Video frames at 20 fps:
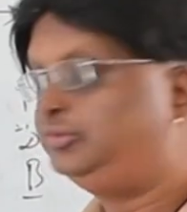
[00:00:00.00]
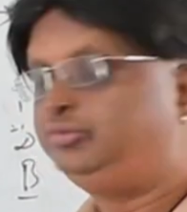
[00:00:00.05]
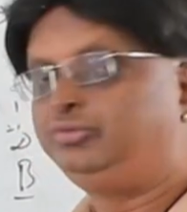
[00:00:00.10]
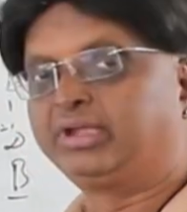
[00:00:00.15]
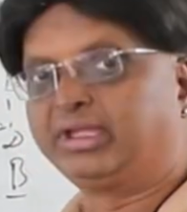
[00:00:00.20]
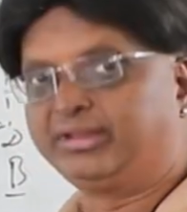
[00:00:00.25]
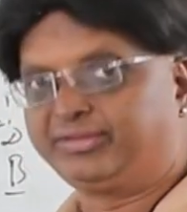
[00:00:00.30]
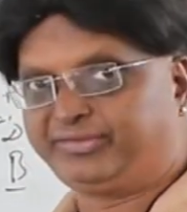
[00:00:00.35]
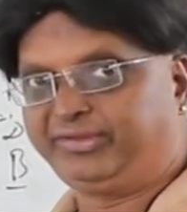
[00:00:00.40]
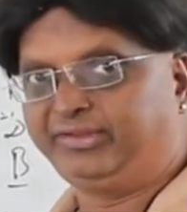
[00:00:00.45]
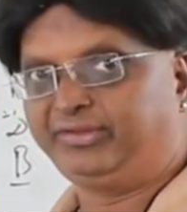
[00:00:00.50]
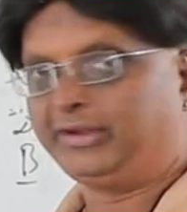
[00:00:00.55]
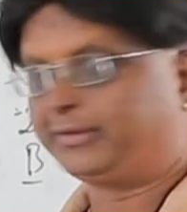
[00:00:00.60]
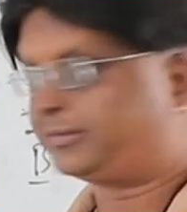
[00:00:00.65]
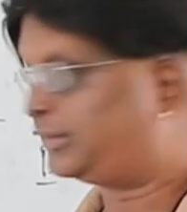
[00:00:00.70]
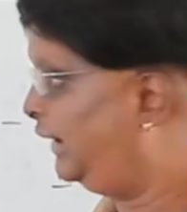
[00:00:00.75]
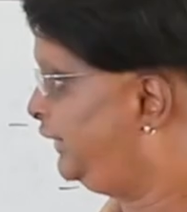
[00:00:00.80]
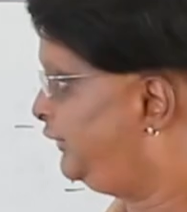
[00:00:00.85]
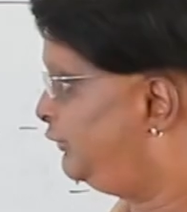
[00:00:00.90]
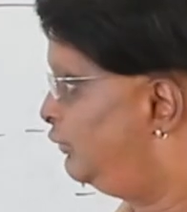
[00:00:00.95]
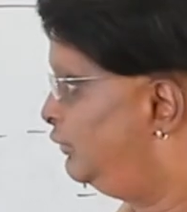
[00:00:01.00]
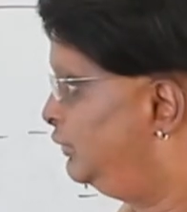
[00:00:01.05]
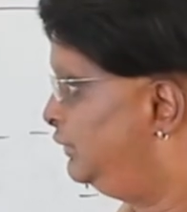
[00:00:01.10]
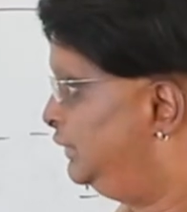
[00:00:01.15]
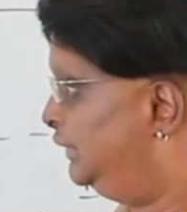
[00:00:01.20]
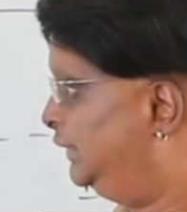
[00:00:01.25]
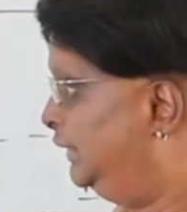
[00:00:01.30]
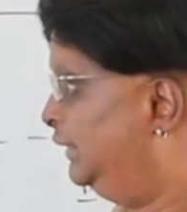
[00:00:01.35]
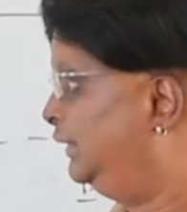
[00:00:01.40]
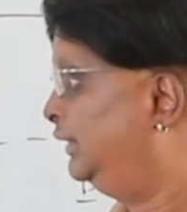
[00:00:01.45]
You can see that, right?
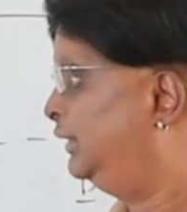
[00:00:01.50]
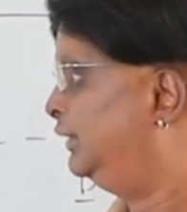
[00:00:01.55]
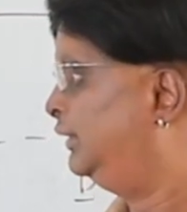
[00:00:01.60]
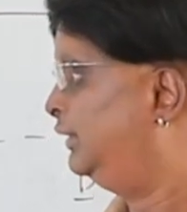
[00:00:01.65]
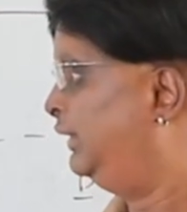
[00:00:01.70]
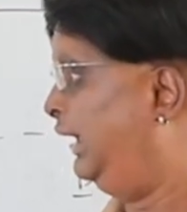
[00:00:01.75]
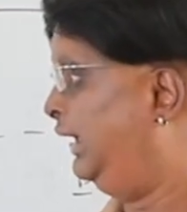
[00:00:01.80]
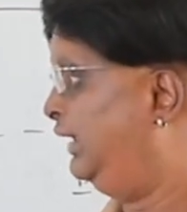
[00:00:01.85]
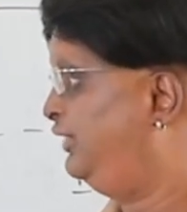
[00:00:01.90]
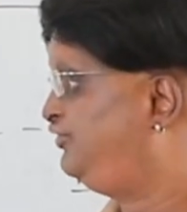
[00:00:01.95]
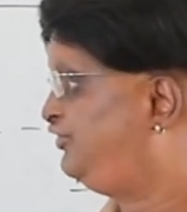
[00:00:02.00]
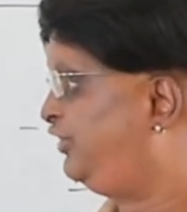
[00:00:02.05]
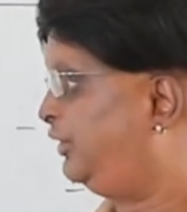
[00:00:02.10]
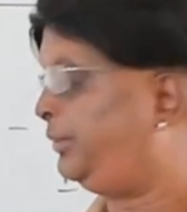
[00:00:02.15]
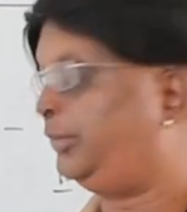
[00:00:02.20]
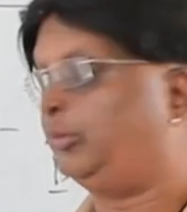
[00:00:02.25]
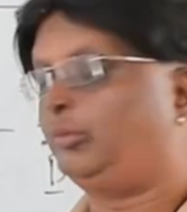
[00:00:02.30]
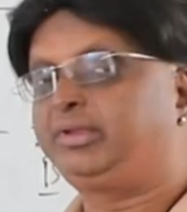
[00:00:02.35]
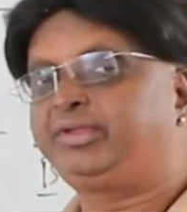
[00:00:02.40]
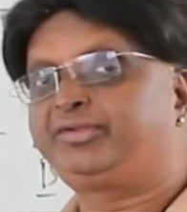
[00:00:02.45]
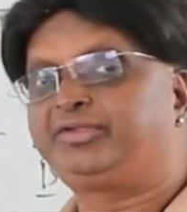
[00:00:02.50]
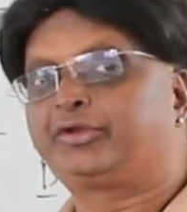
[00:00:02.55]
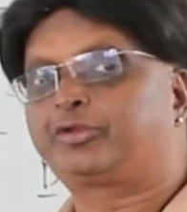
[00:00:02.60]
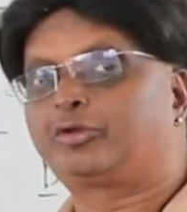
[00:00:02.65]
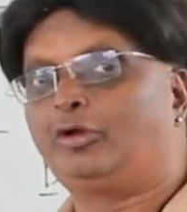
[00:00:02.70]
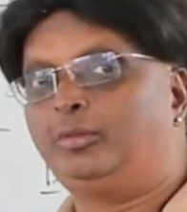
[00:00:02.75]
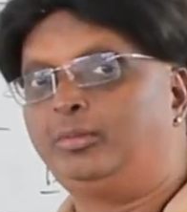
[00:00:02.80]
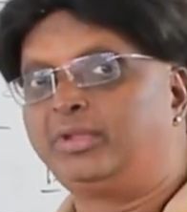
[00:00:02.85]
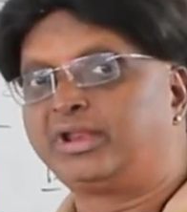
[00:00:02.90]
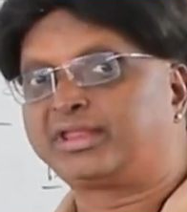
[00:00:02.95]
In GP, what is
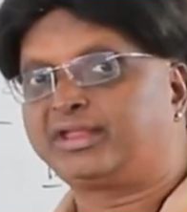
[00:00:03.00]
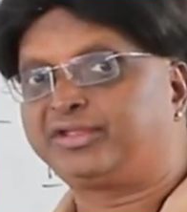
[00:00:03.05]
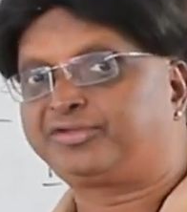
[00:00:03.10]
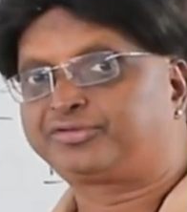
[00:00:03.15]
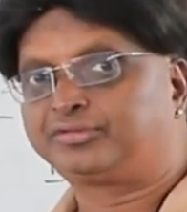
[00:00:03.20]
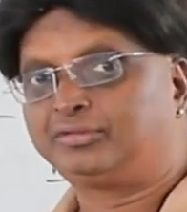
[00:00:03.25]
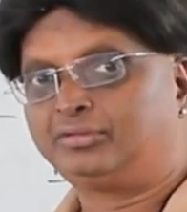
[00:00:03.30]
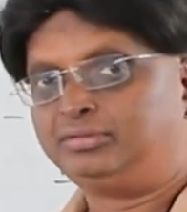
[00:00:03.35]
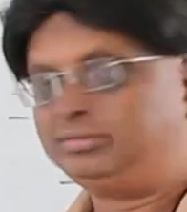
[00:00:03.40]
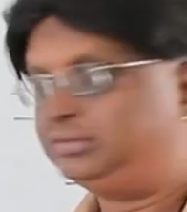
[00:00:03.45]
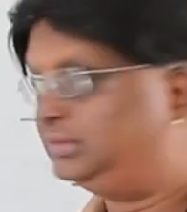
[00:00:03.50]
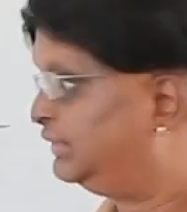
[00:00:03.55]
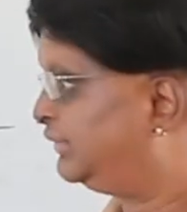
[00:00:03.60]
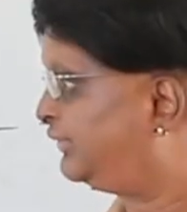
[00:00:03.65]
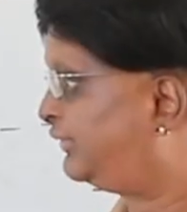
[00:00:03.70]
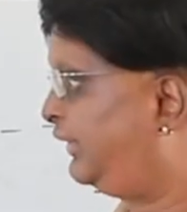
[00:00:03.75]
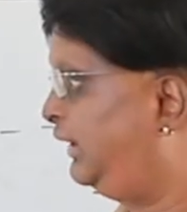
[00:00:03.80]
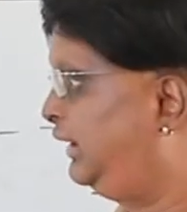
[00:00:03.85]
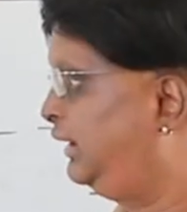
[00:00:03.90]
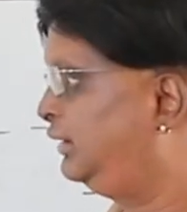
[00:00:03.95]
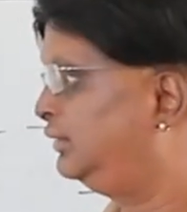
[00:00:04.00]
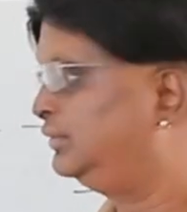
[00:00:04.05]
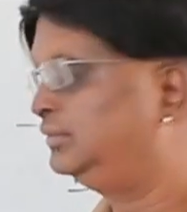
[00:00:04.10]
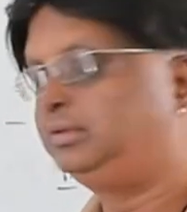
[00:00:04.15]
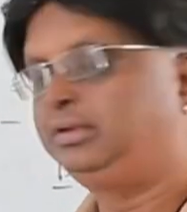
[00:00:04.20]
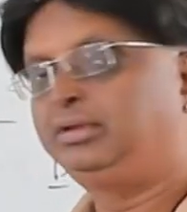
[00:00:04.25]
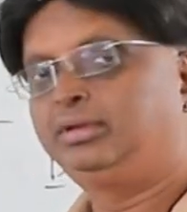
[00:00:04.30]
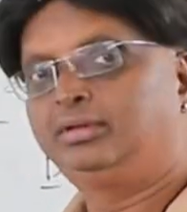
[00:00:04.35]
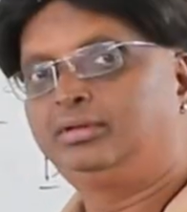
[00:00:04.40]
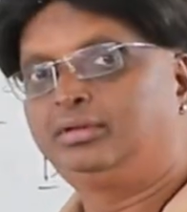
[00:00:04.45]
that common ratio?
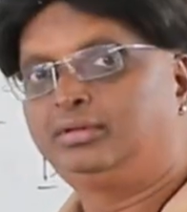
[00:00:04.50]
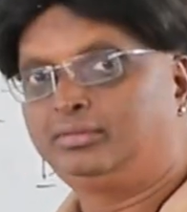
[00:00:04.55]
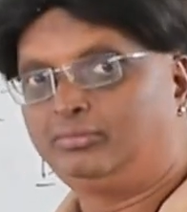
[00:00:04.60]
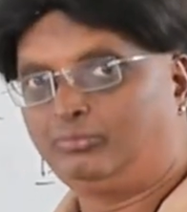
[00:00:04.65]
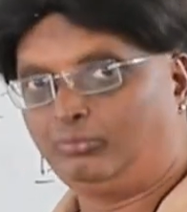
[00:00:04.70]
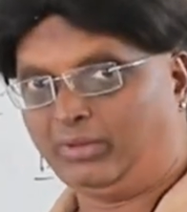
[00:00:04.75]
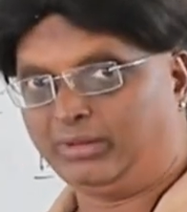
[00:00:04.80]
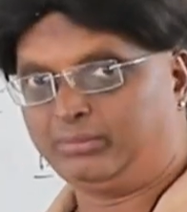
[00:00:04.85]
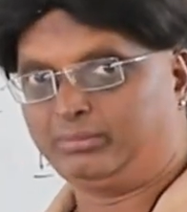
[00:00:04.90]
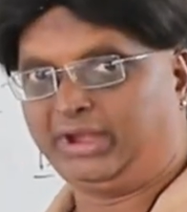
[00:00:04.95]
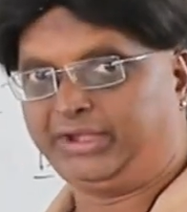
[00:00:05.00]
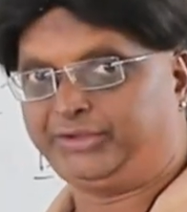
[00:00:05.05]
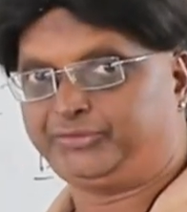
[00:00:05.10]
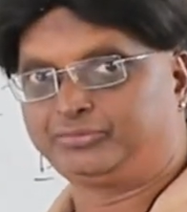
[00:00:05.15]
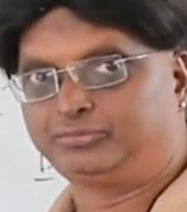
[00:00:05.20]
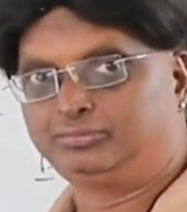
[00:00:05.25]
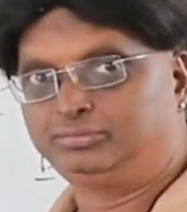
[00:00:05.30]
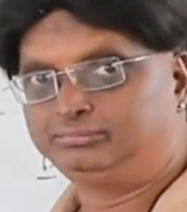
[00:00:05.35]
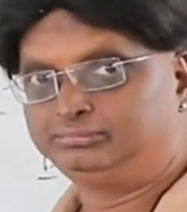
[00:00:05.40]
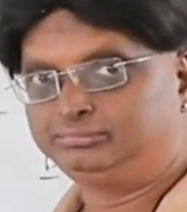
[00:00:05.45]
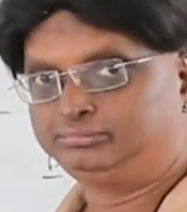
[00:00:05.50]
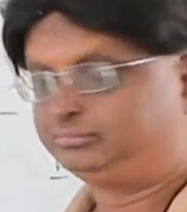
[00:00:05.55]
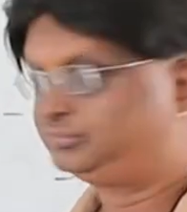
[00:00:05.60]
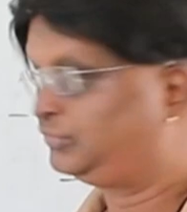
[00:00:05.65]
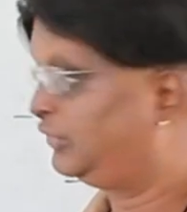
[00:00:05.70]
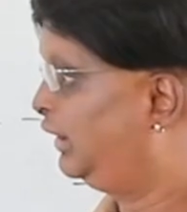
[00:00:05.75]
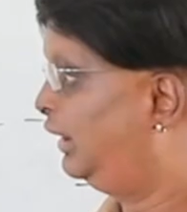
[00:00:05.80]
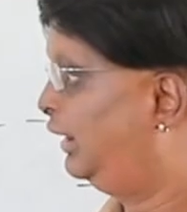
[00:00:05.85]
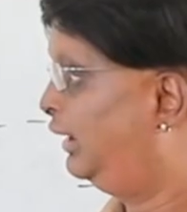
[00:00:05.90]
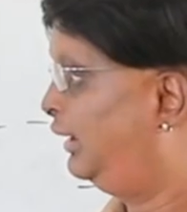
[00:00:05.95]
C, 1 by 2.
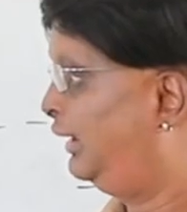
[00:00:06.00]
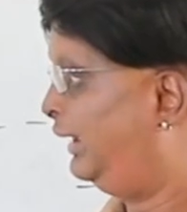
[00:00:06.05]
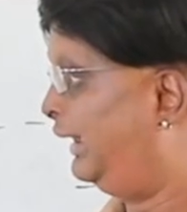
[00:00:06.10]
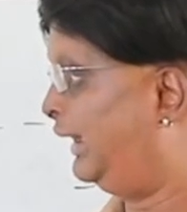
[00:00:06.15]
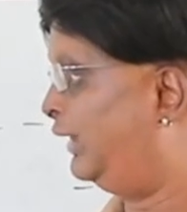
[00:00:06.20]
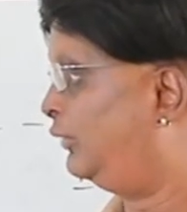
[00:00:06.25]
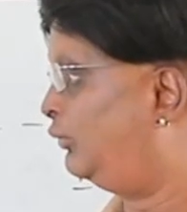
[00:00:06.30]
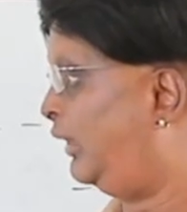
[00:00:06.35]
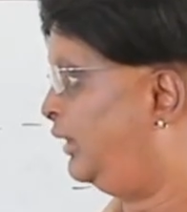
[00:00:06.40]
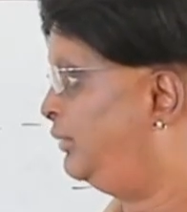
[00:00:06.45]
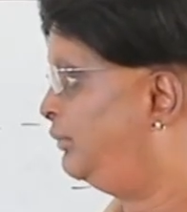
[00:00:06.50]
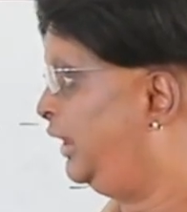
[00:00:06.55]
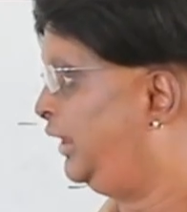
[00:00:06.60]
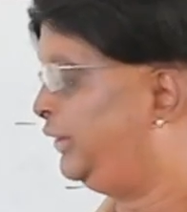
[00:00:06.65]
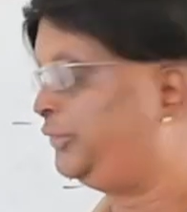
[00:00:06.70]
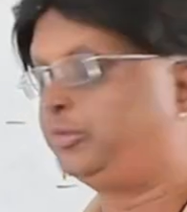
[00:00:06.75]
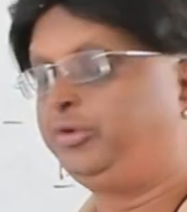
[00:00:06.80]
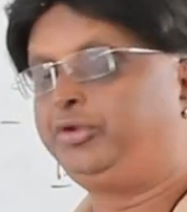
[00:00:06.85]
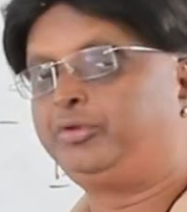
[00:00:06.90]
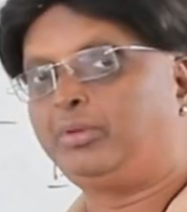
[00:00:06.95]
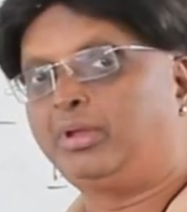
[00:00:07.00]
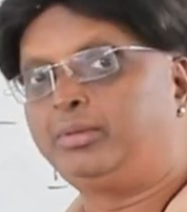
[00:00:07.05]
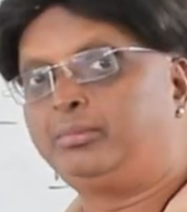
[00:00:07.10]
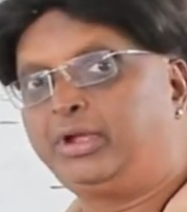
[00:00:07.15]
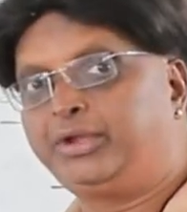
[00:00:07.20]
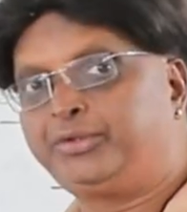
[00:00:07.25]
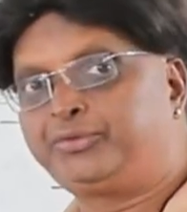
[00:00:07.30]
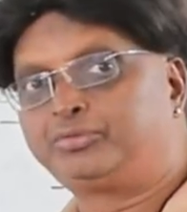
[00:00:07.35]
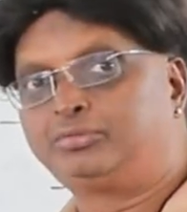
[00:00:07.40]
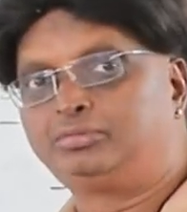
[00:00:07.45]
Again 1 by 2 into 1
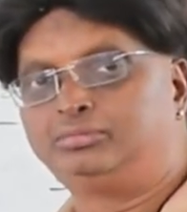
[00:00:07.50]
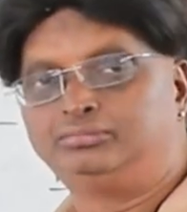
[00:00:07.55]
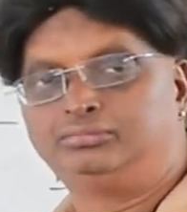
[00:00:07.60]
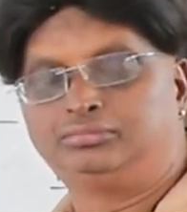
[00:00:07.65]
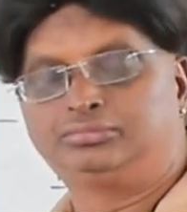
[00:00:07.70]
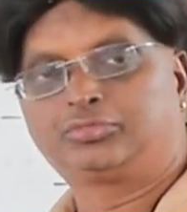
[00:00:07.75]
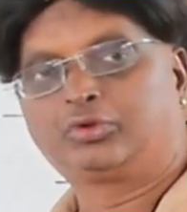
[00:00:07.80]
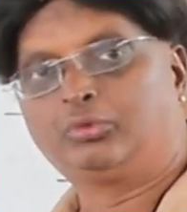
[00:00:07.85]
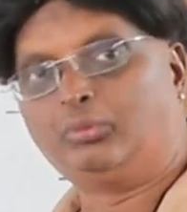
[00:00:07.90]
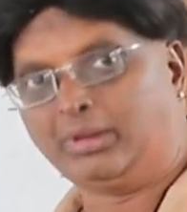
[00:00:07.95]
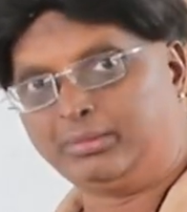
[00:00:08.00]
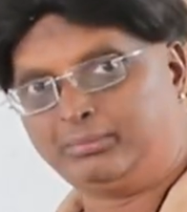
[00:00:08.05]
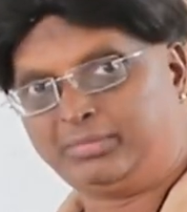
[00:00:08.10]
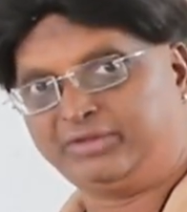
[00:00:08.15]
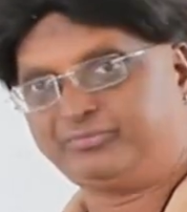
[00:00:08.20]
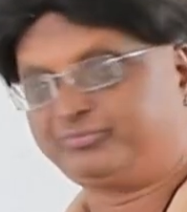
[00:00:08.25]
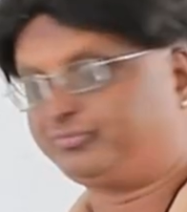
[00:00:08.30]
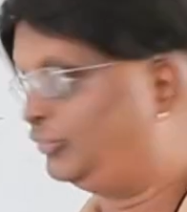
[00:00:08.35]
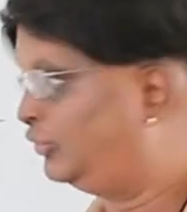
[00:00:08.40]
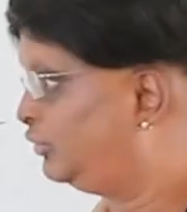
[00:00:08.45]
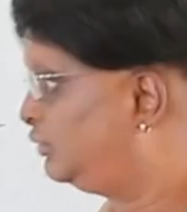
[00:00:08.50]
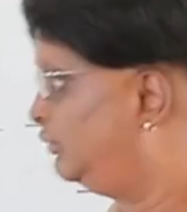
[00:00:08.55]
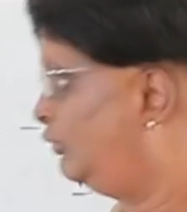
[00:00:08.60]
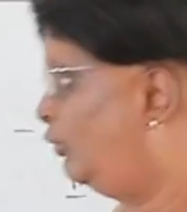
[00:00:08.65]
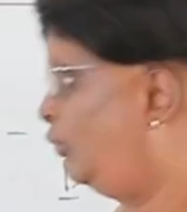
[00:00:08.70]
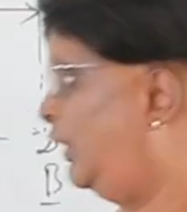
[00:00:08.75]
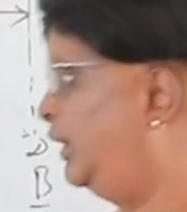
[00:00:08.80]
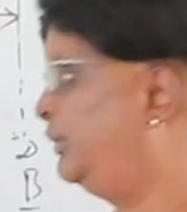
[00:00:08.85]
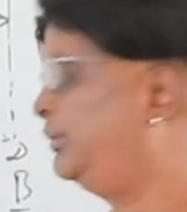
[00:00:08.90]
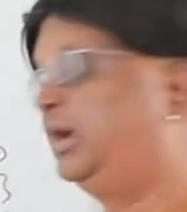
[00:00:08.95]
by 2, 1 by 4,
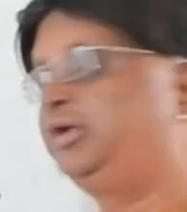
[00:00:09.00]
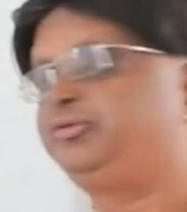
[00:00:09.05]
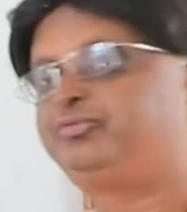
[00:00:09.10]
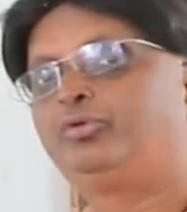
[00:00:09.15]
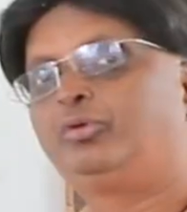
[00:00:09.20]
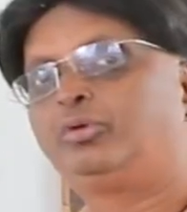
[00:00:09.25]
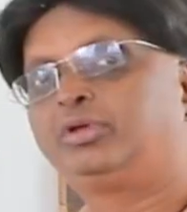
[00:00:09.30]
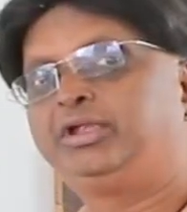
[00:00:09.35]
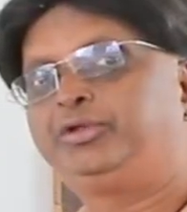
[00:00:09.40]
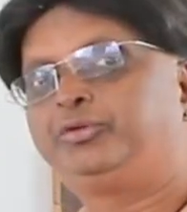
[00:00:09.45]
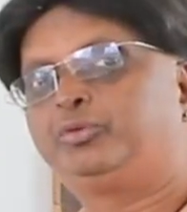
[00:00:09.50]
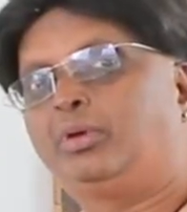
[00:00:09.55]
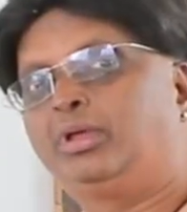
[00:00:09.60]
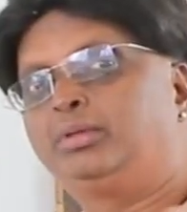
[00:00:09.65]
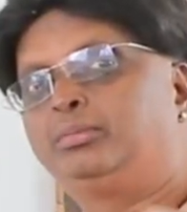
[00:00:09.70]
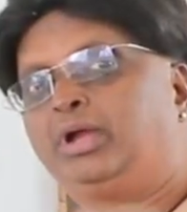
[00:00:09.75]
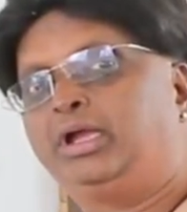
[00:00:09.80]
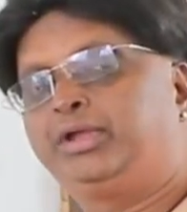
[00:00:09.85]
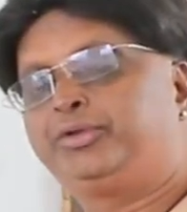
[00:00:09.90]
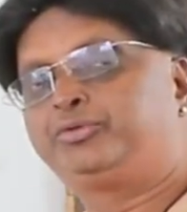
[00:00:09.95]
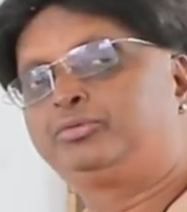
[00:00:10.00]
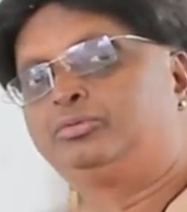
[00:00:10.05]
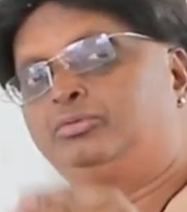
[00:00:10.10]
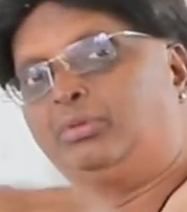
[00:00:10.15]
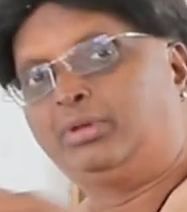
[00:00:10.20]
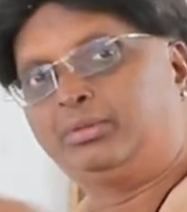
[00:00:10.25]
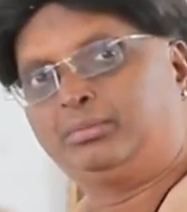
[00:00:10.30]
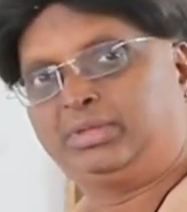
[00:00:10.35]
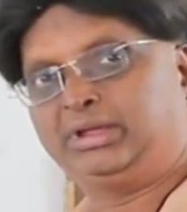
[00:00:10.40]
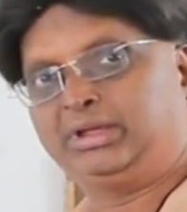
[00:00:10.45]
1 by 4 into 1 by 2, 1